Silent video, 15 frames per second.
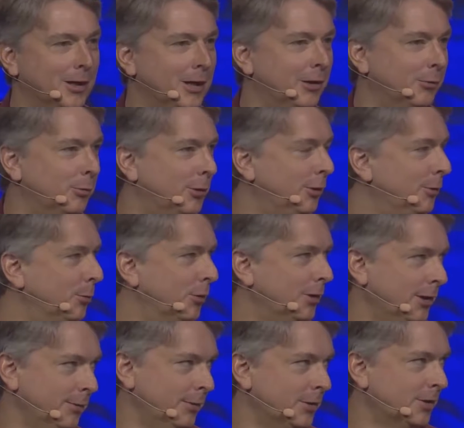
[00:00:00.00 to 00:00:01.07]
I just want to do more
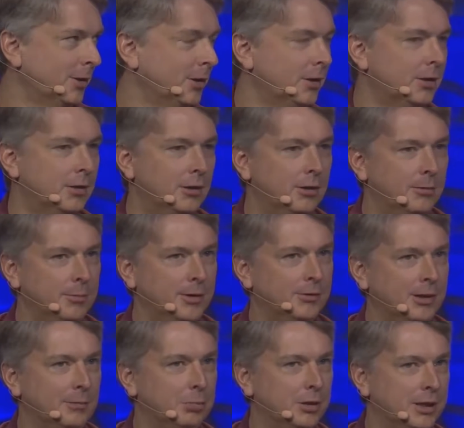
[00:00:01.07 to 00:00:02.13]
damage. As
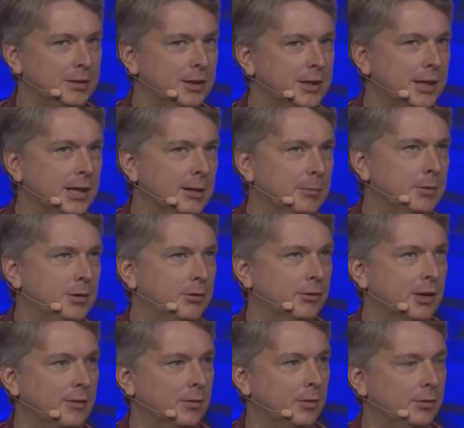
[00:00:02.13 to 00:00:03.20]
I played the game and
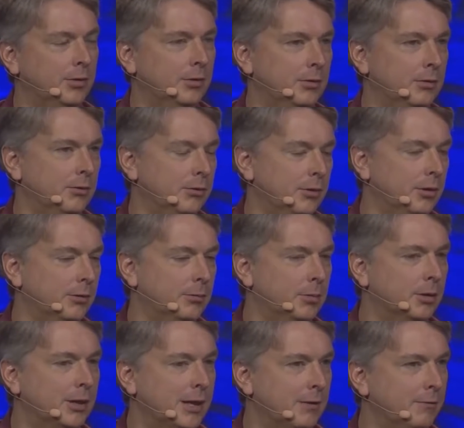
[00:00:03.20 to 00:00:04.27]
discovered there's a
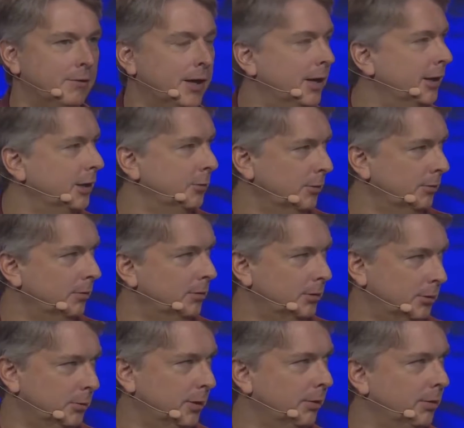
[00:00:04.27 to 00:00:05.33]
lot of value in
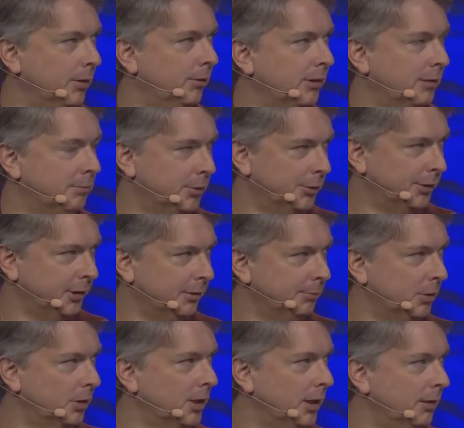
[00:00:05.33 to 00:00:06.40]
doing things like building up
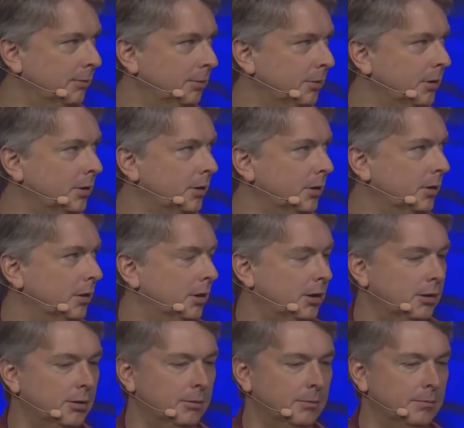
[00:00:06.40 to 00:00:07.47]
your camp
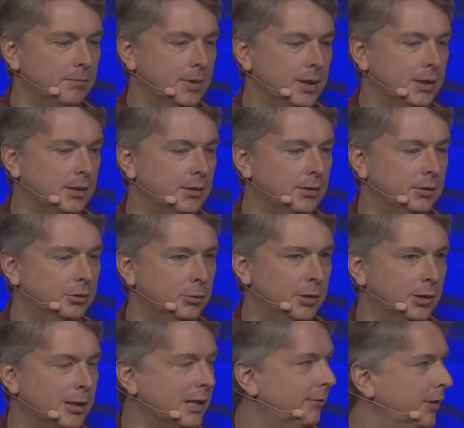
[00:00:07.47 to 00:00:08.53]
and doing
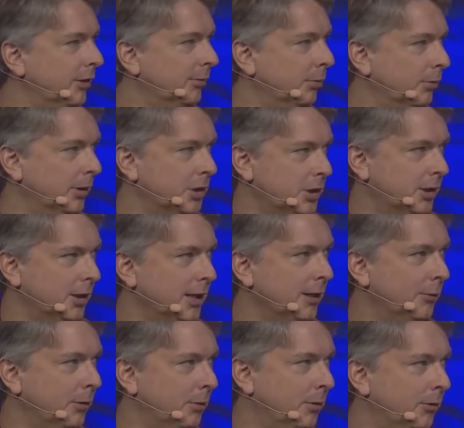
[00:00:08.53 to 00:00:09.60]
a lot of exploration and
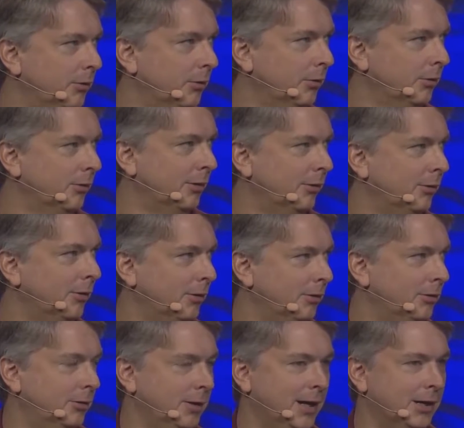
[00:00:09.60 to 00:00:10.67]
gathering resources, I
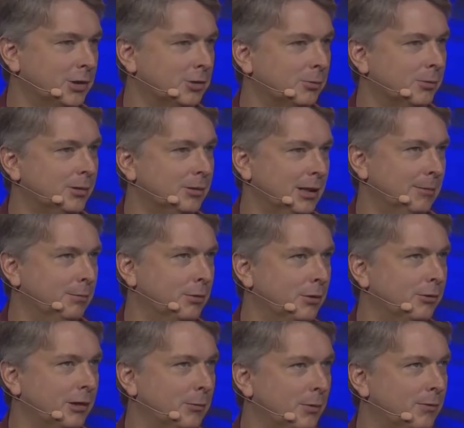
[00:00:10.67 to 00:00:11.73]
started to actually take
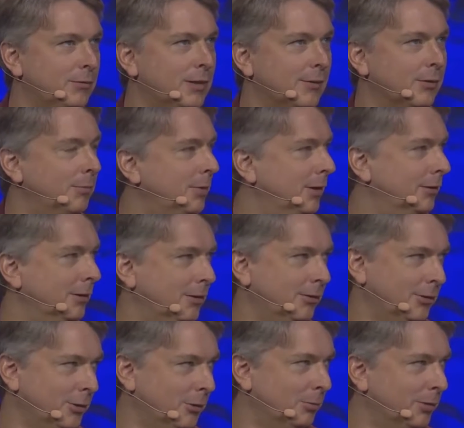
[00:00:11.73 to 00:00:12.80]
perks I would have never picked in a
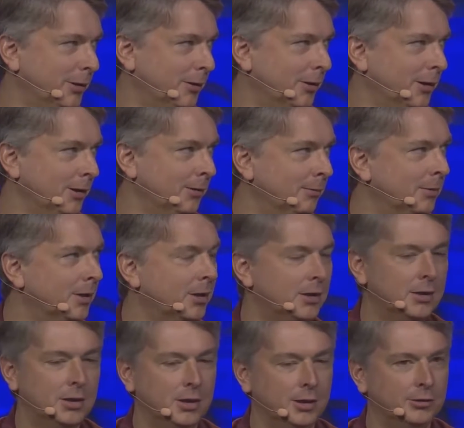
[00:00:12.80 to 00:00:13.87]
single-player game
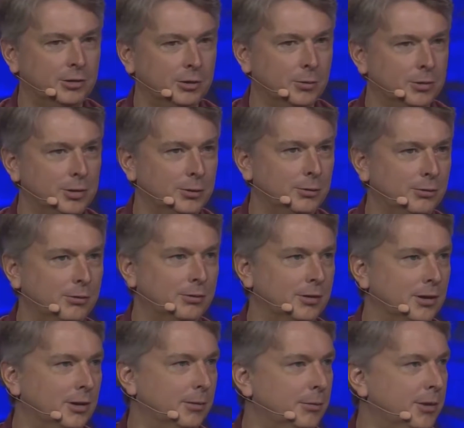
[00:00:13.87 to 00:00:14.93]
to reduce
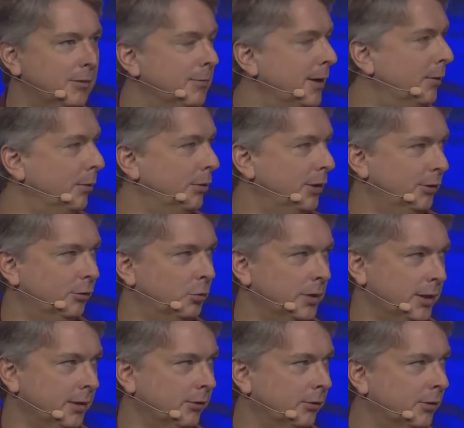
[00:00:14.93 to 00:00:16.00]
the amount things
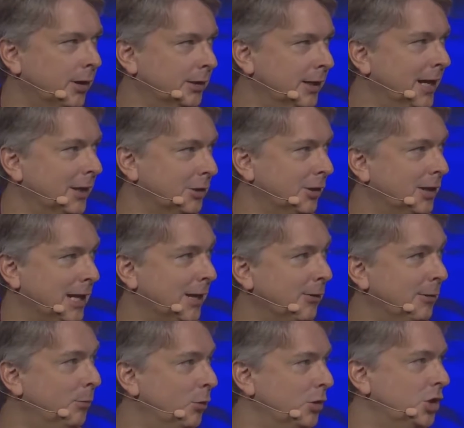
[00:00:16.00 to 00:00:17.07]
weigh so that I can actually
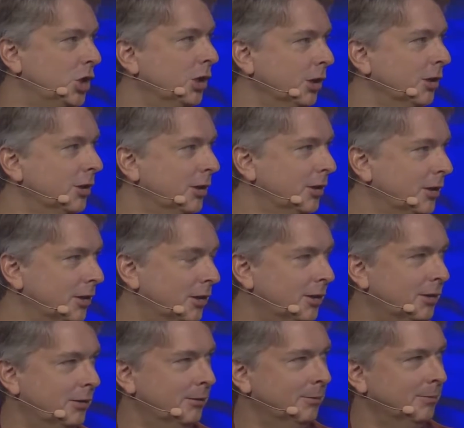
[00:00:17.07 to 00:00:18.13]
carry more junk.
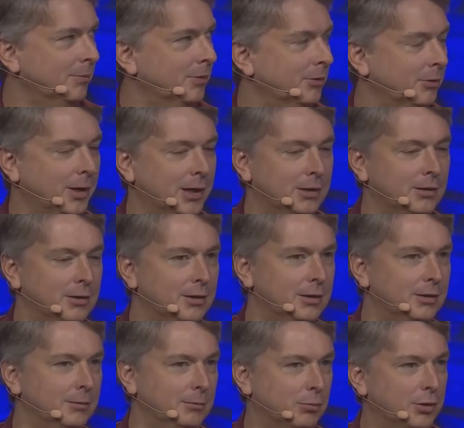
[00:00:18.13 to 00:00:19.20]
So I can
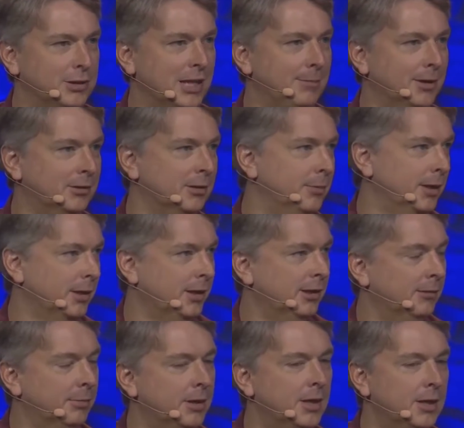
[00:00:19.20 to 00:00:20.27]
then bring that back to my
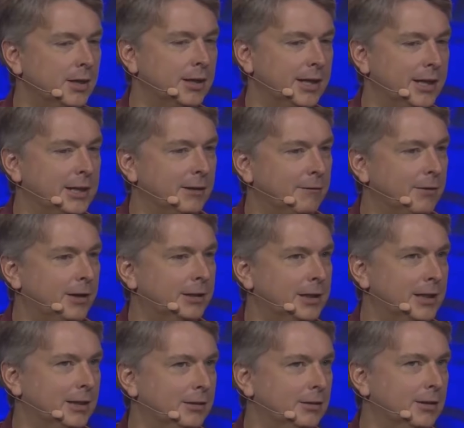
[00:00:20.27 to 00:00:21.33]
camp. And I find
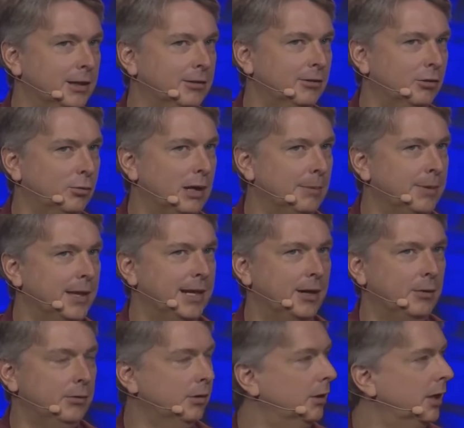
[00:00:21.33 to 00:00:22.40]
that I'd swap that
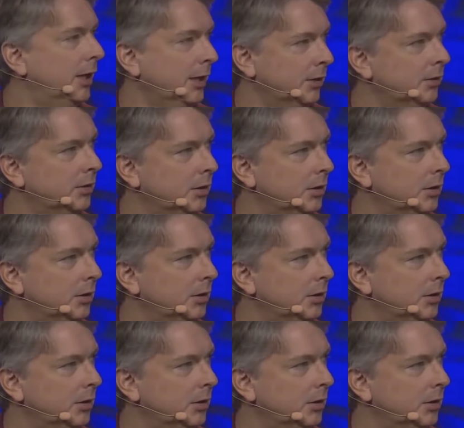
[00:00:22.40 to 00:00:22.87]
out a lot.